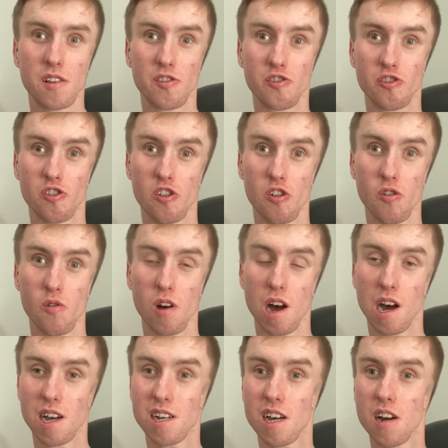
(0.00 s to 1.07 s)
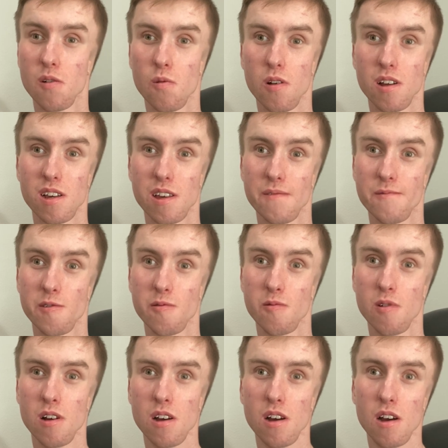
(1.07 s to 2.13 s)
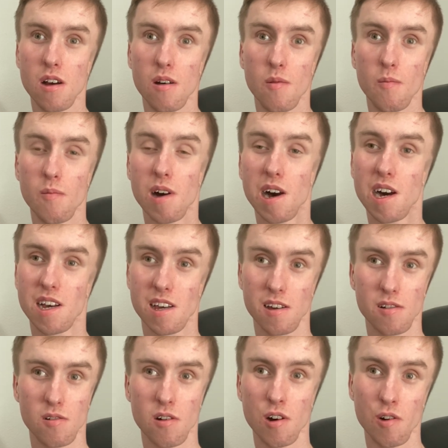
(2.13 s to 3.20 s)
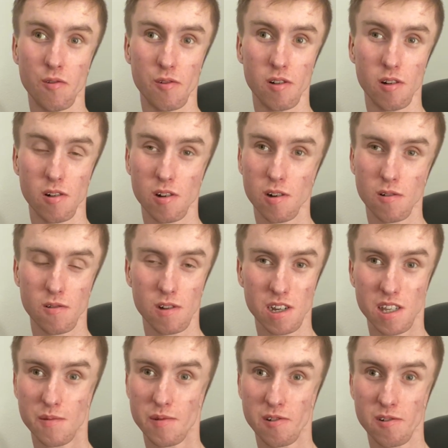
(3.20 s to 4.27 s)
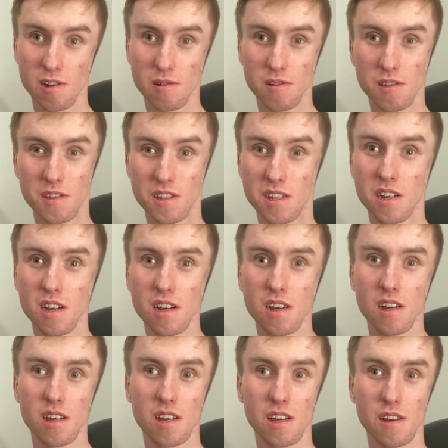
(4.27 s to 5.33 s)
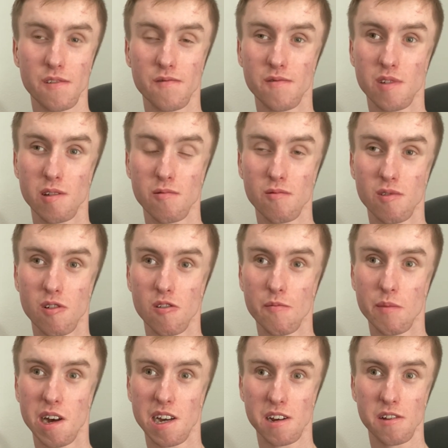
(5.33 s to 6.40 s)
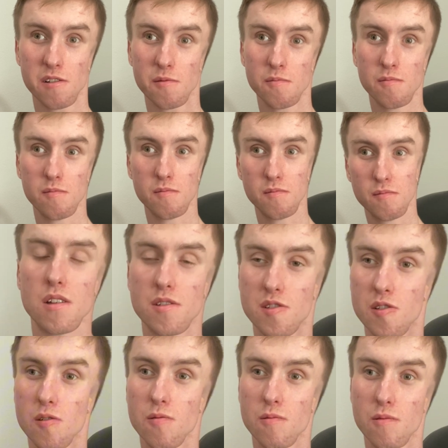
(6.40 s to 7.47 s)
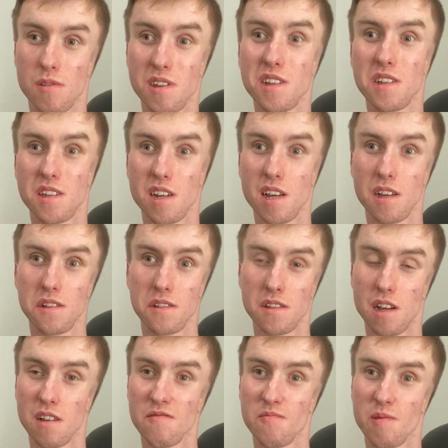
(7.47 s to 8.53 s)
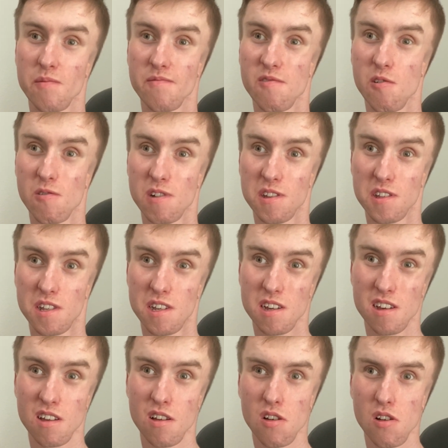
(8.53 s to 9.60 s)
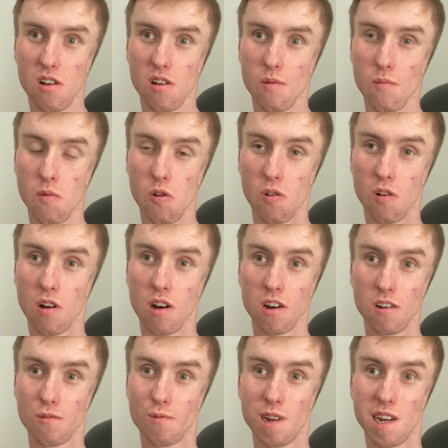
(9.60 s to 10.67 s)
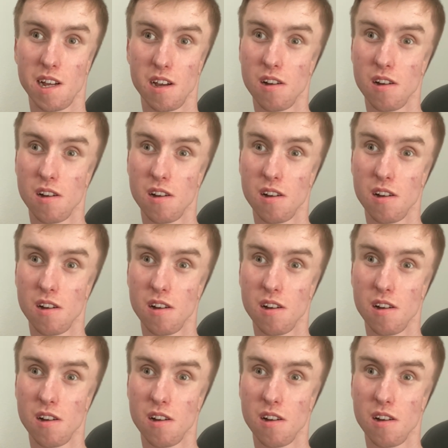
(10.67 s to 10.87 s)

So I kind of want to give you my own little experience, if you don't mind. So these days I've been focusing more on creating